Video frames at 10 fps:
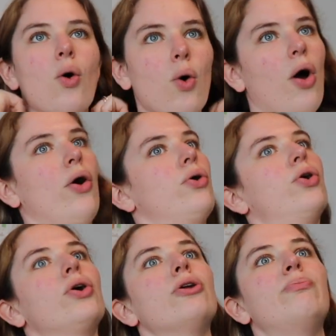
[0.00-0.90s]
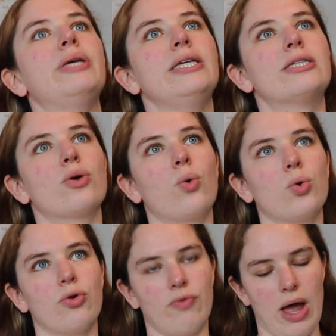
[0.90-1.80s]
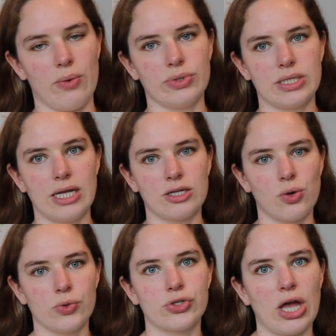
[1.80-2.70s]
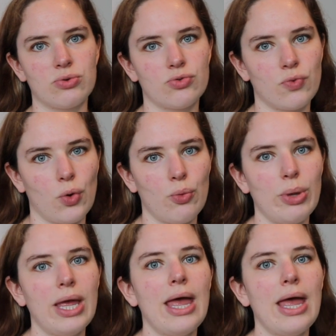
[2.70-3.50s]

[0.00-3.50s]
collar piece all around that goes down the robe.